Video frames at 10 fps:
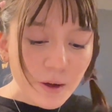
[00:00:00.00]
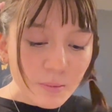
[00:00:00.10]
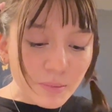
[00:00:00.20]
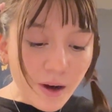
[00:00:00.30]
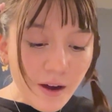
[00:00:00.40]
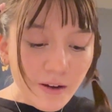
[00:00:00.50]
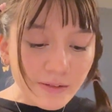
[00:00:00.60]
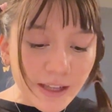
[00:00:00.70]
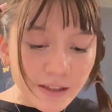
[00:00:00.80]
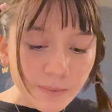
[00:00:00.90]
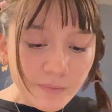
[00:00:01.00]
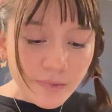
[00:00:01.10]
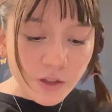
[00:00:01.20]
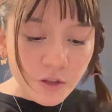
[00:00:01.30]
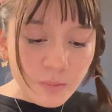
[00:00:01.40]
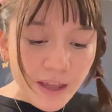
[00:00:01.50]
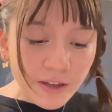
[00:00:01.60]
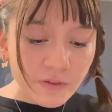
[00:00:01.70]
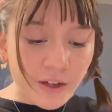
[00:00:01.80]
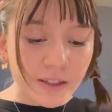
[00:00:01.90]
bro, like you make
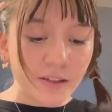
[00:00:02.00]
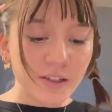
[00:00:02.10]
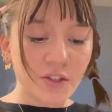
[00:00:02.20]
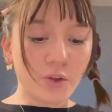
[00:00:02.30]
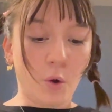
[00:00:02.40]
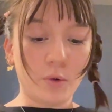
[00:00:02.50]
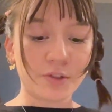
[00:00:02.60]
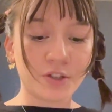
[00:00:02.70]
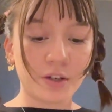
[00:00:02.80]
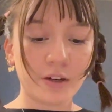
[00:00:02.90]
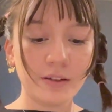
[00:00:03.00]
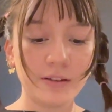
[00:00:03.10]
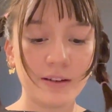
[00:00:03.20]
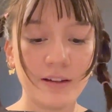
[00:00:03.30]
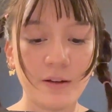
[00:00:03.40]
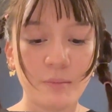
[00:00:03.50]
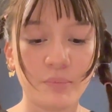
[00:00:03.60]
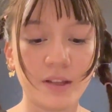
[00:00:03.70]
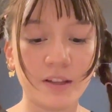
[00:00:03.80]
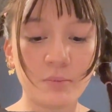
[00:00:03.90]
fun of this culture,
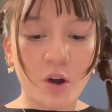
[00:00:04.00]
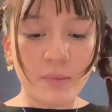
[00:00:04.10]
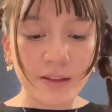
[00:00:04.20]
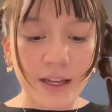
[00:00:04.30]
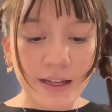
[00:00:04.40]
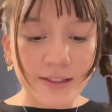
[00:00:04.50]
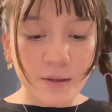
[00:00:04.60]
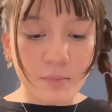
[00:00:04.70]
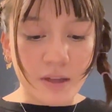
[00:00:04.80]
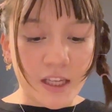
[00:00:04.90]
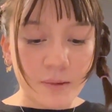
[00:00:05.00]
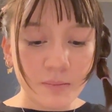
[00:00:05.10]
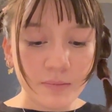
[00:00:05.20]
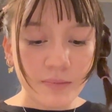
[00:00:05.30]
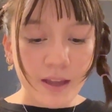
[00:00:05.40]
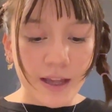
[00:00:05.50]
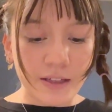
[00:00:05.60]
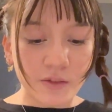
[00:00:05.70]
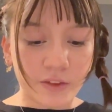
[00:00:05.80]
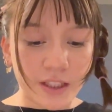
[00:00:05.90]
but then the moment that it's a meme and
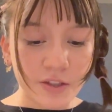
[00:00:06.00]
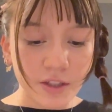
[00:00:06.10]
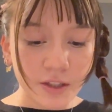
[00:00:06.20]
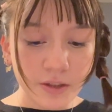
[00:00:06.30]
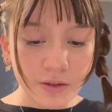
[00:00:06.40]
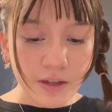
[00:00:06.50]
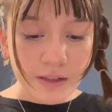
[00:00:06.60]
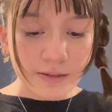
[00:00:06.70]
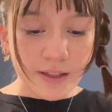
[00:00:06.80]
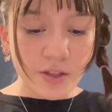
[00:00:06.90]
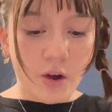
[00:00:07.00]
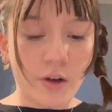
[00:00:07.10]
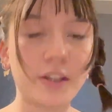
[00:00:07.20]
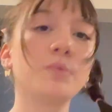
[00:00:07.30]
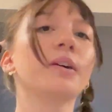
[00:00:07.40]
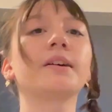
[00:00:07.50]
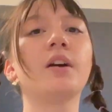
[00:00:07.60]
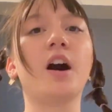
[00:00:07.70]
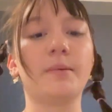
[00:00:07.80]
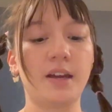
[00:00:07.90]
it's funny to you, that's all you want to
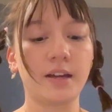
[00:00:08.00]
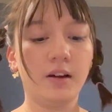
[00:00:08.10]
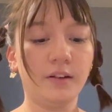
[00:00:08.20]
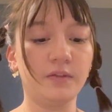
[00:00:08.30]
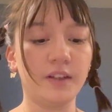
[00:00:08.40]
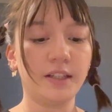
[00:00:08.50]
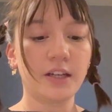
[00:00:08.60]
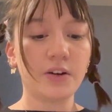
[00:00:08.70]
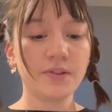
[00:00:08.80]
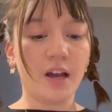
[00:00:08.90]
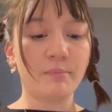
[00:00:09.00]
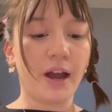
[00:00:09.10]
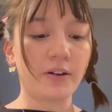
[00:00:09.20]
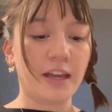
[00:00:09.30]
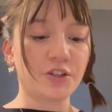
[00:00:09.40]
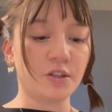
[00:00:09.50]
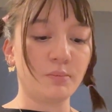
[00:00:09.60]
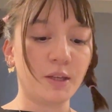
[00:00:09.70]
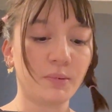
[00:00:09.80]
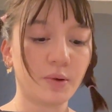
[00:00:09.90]
comment on videos about Asian
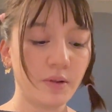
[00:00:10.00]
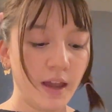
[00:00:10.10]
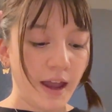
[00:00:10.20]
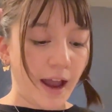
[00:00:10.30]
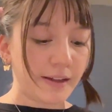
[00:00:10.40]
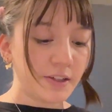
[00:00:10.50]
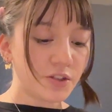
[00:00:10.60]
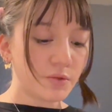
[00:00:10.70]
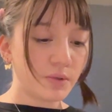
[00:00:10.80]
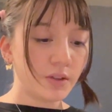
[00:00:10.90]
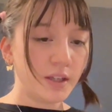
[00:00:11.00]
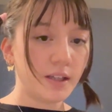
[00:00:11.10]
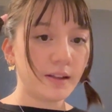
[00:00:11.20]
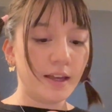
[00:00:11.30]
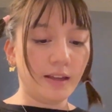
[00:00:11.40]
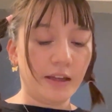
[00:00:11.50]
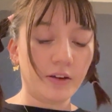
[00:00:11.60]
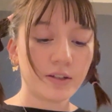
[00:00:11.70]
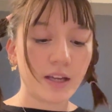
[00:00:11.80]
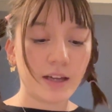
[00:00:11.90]
people. And it's just really like
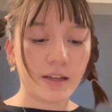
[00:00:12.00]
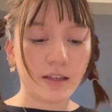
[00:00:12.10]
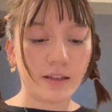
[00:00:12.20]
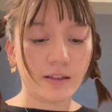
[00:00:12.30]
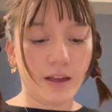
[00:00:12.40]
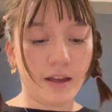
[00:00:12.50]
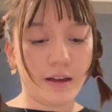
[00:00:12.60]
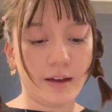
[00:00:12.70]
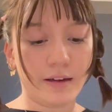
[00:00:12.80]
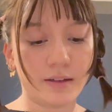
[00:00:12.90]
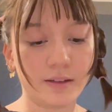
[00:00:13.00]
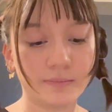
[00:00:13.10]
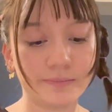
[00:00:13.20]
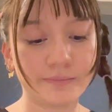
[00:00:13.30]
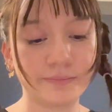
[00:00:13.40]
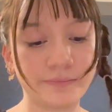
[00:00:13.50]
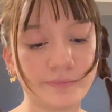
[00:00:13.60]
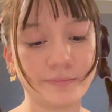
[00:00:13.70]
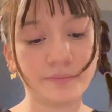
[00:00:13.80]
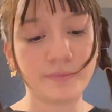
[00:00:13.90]
irritating, and
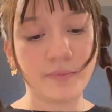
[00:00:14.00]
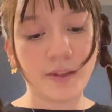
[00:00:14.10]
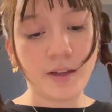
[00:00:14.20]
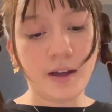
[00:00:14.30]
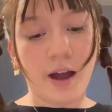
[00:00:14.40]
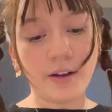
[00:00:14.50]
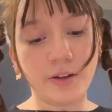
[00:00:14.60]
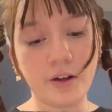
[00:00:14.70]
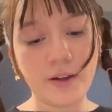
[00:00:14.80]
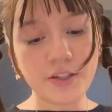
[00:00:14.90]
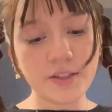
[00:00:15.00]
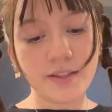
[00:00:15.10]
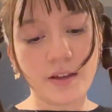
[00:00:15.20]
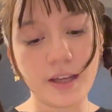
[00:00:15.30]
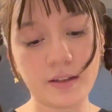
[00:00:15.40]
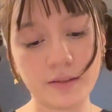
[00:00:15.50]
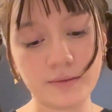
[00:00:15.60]
I don't know. It's just like